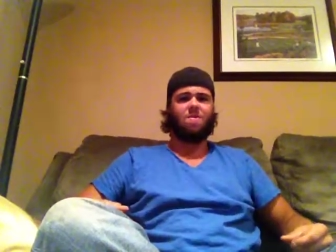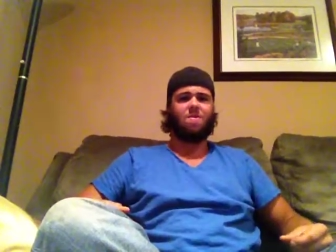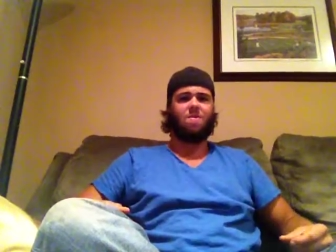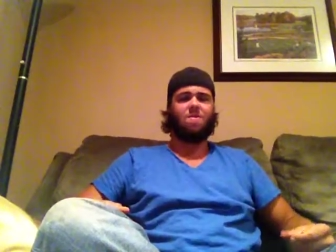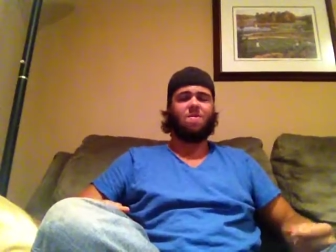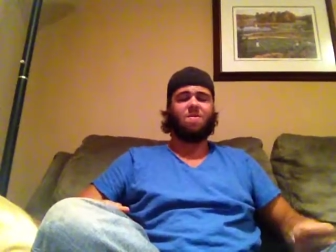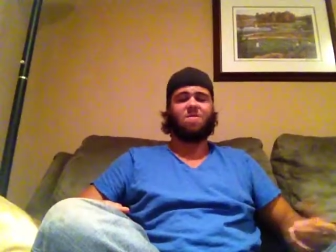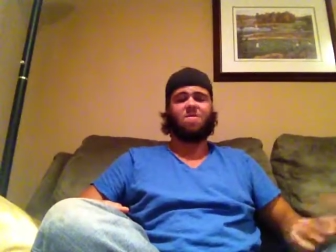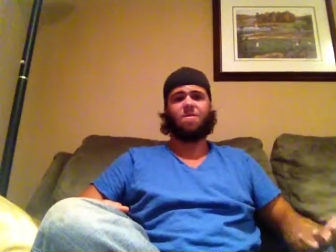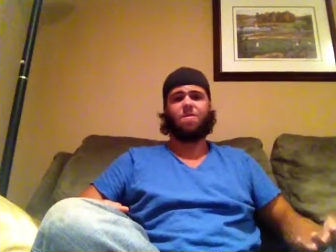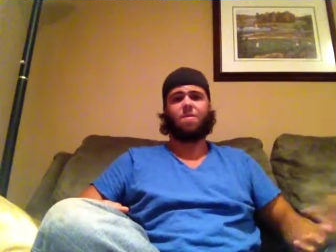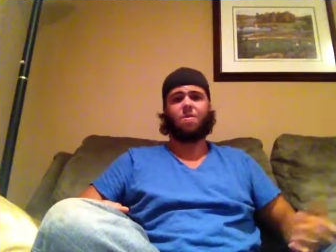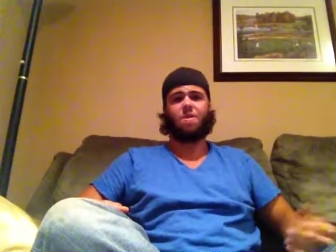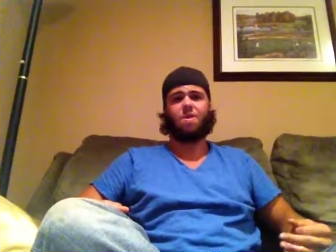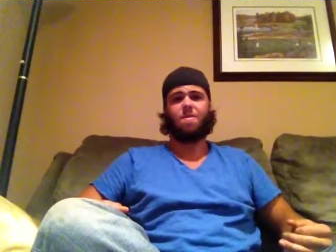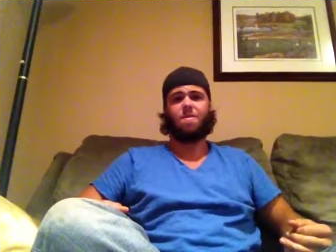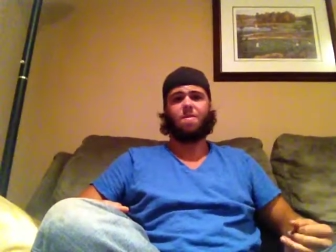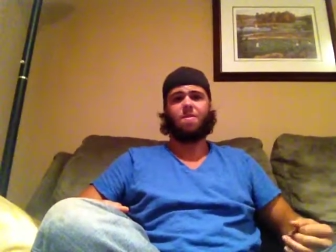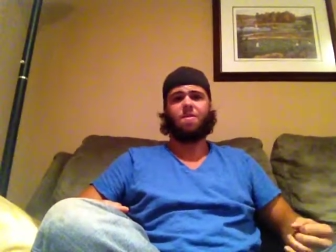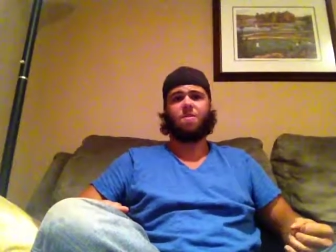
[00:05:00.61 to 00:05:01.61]
unless you're
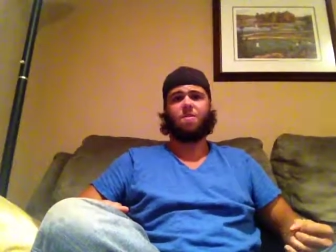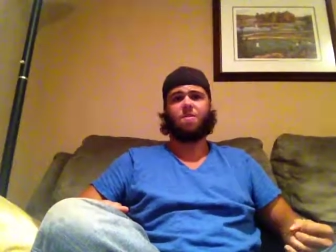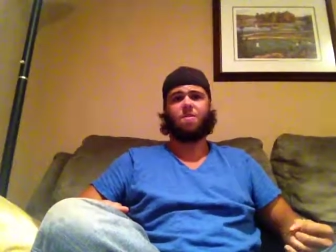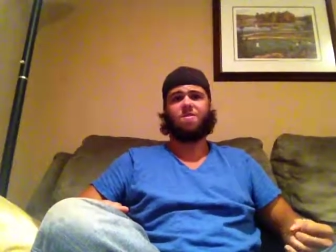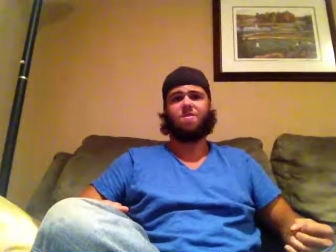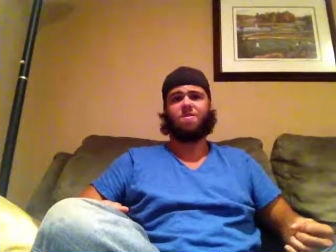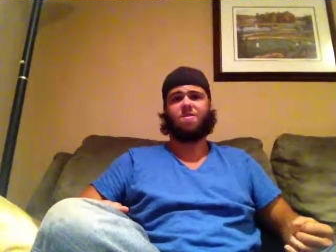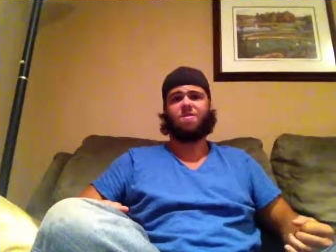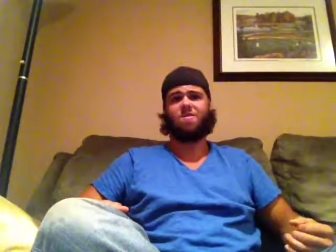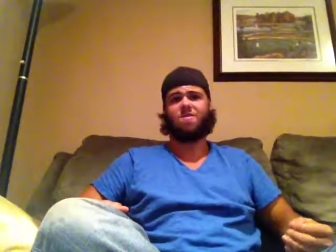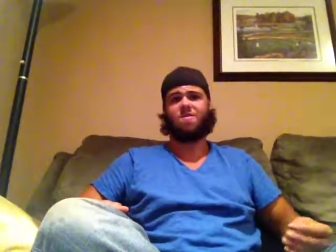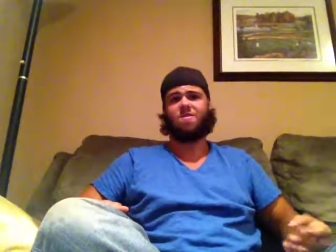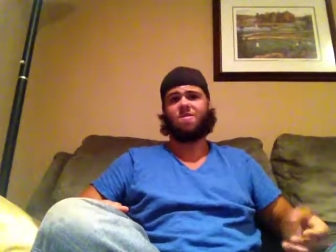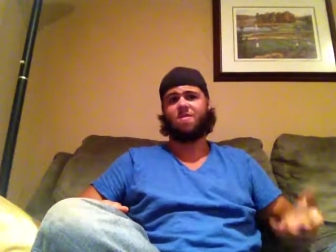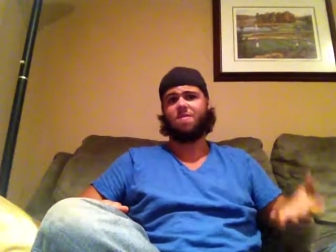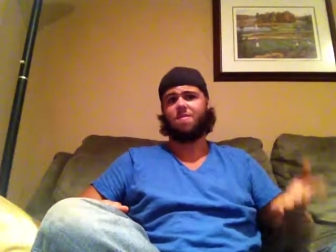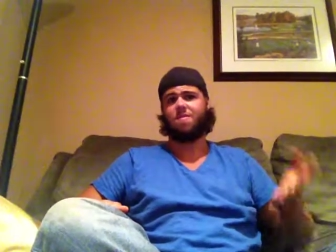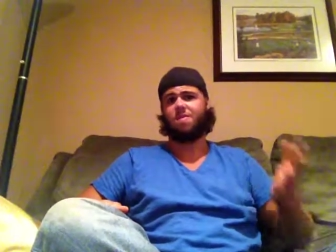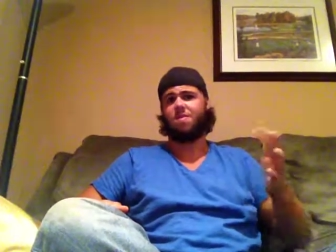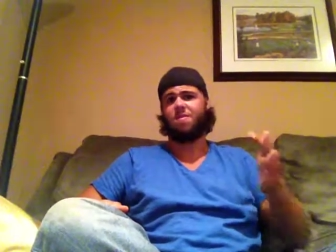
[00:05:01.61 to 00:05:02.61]
grandma and you're watching this,
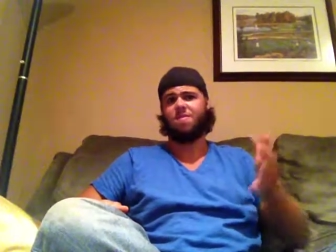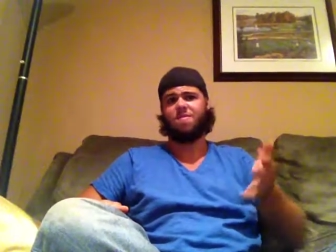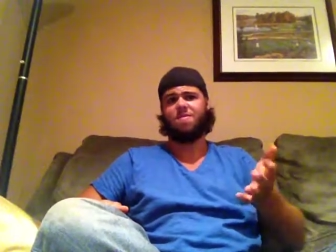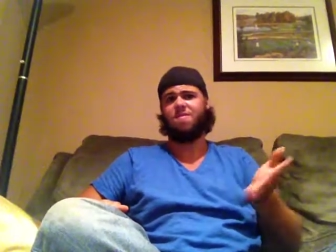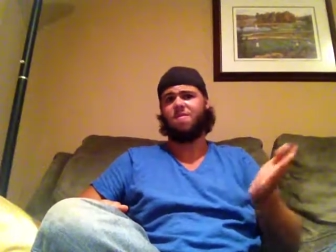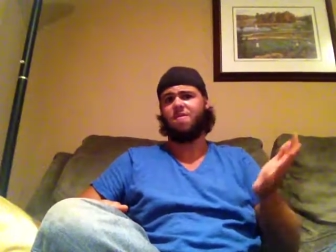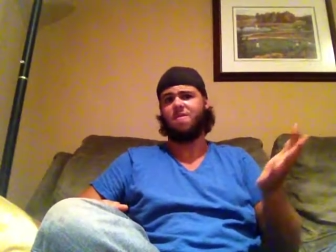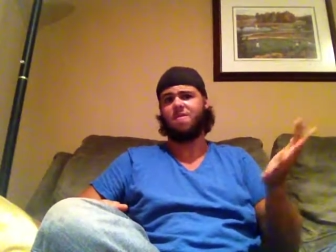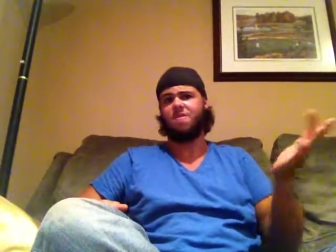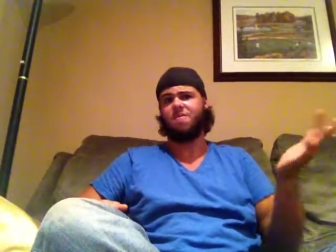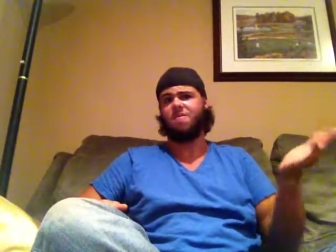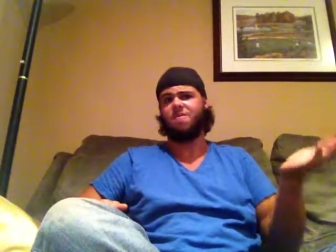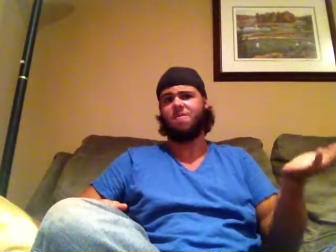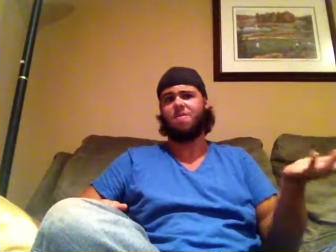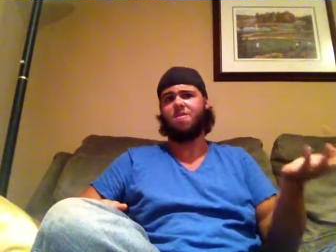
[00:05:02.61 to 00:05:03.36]
then props to you that you're still